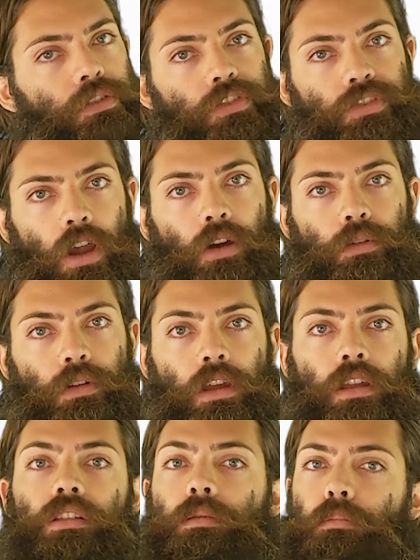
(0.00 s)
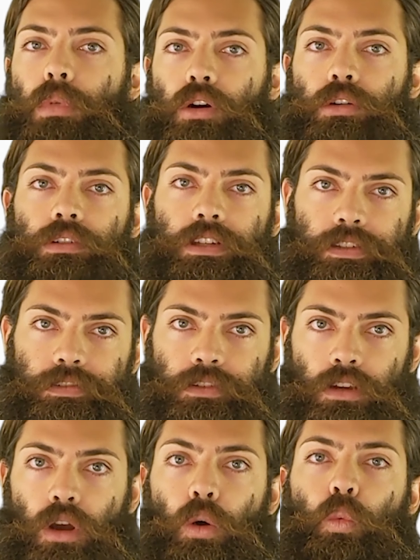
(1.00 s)
So the moral
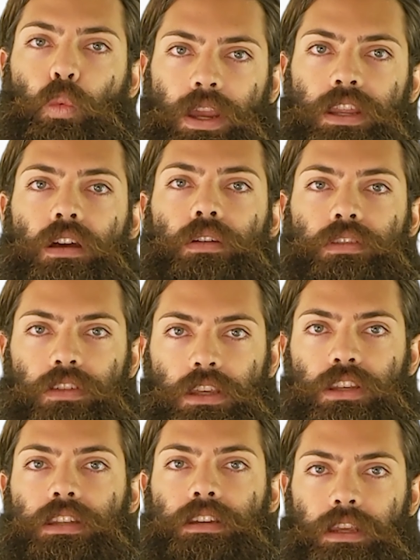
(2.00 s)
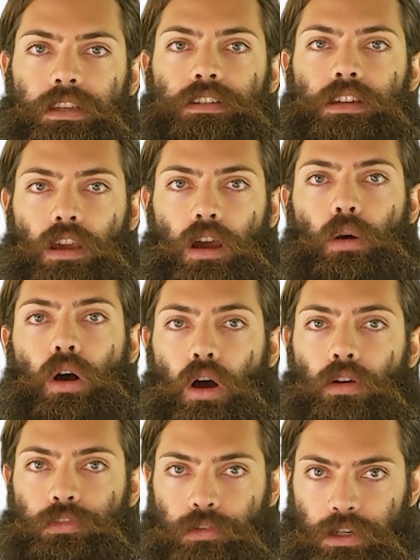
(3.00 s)
is we don't think you need to go
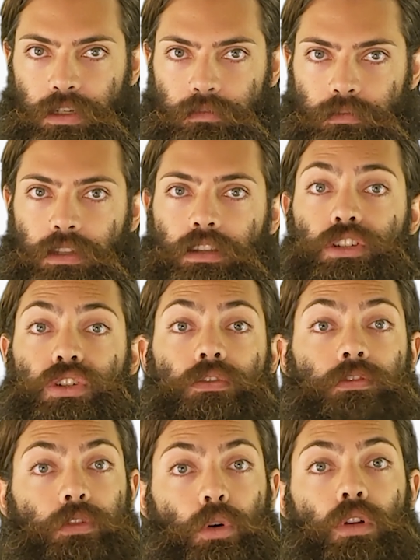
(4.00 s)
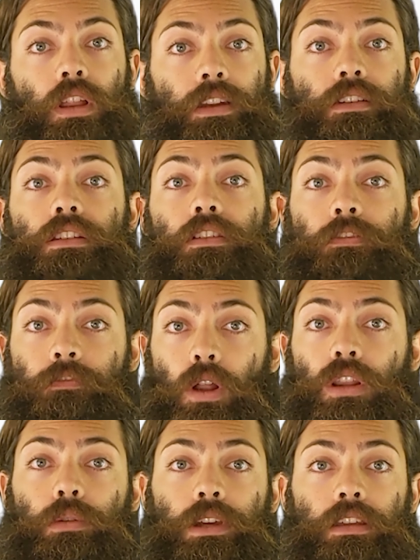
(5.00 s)
off grid unless you fall under the
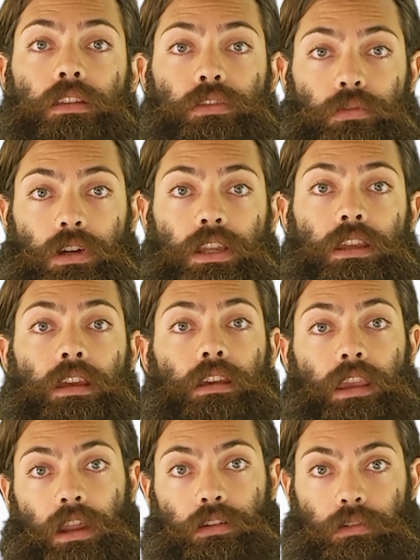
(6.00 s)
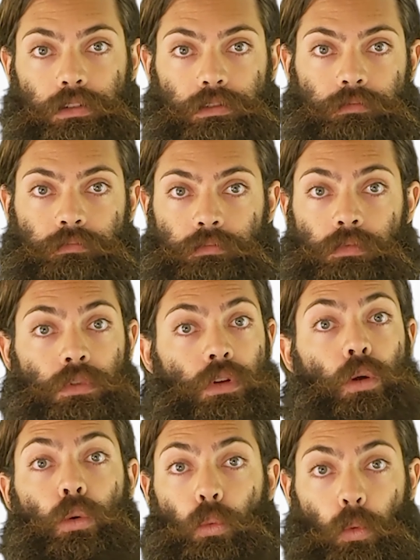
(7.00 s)
following three categories.
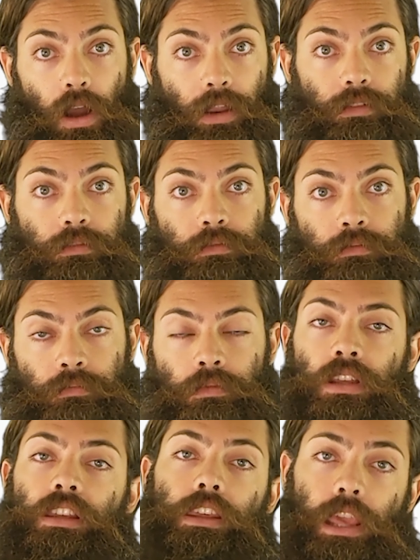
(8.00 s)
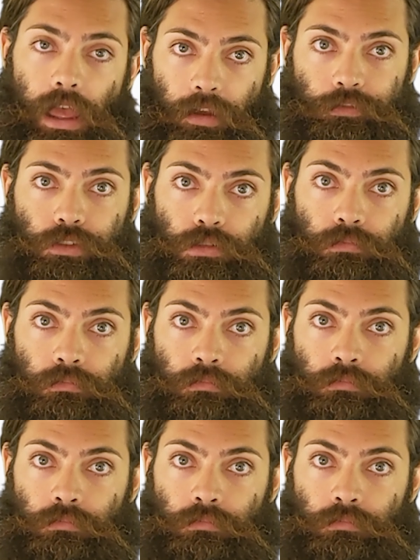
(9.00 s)
One, you have to.